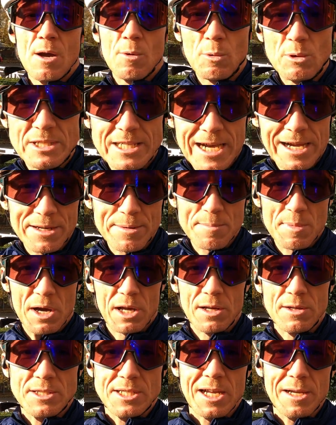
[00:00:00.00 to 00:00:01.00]
We're down in
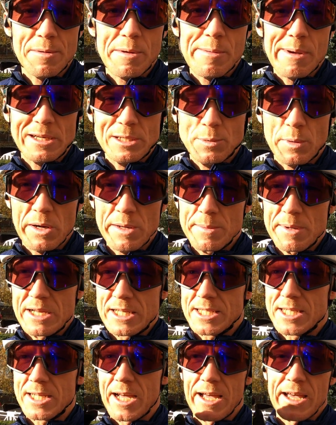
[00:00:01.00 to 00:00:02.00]
Marlow. It's taken me about 20
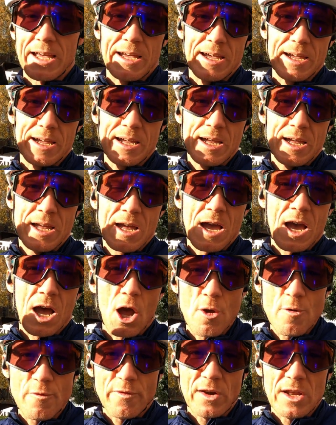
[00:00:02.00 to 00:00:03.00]
minutes to get here.
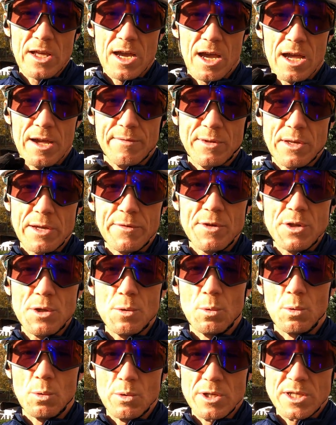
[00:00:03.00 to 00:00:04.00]
Hopefully I have given
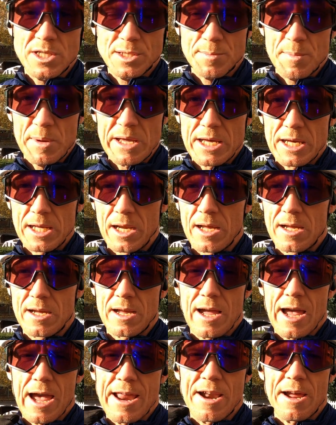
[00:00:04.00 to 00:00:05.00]
you all the spiel,
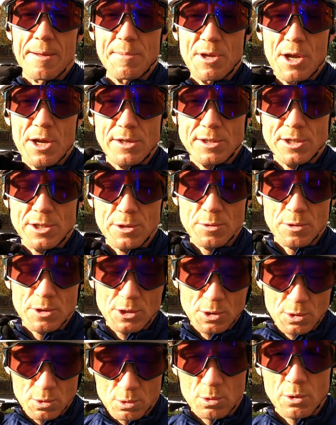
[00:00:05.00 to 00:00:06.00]
and I'm going to
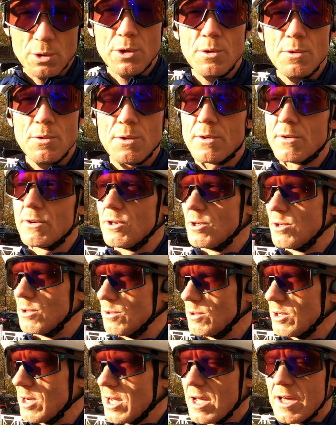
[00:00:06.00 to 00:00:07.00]
talk you
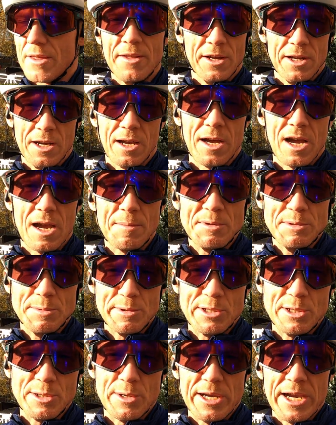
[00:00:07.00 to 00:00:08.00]
through the climb as
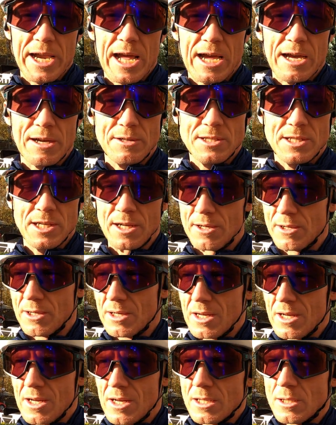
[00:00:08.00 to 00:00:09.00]
we do it now. So
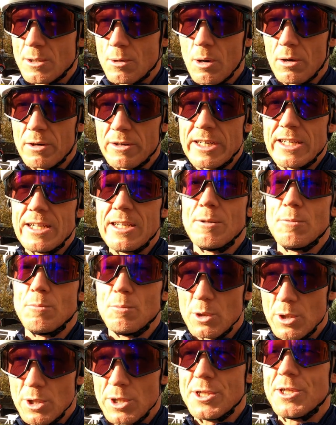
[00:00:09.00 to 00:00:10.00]
Quarry
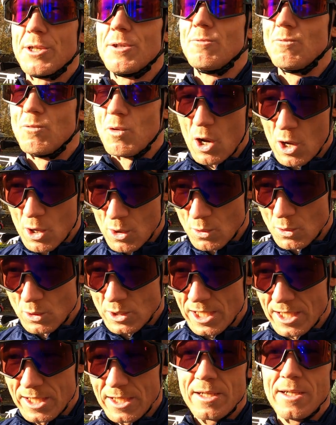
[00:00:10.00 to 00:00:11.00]
Wood Road
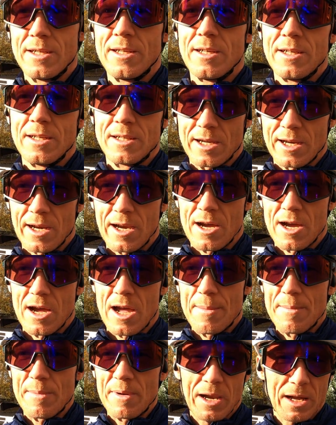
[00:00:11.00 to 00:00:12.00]

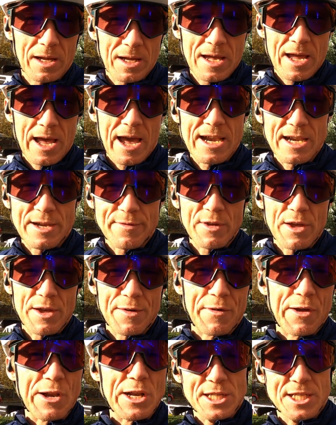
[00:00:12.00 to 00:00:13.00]
Climb, end of year
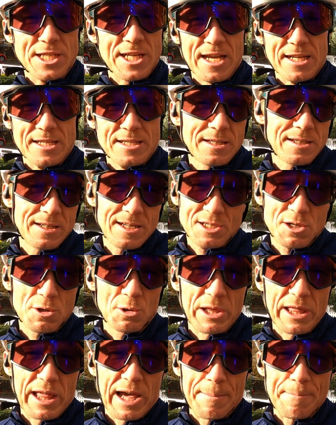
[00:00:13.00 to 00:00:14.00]
fitness test. Let's
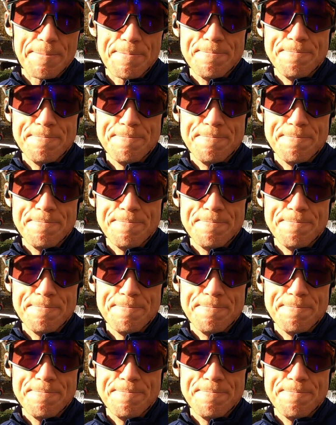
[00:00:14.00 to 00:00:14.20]
call it that.